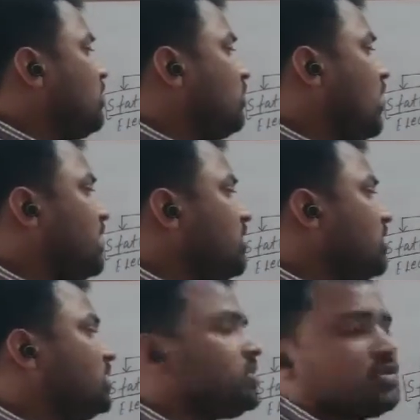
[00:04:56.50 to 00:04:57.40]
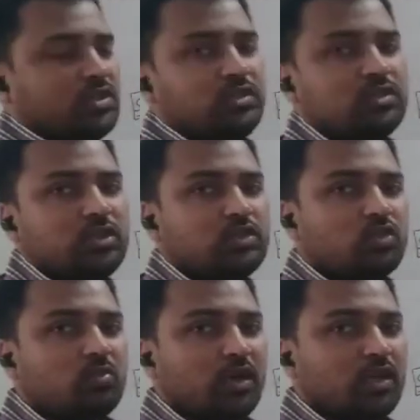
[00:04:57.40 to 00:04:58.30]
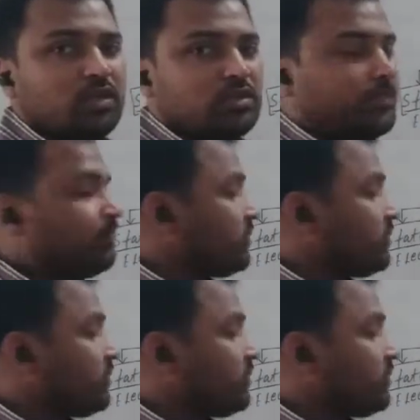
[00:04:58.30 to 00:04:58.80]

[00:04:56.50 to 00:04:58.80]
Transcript: what occurs in these two bodies?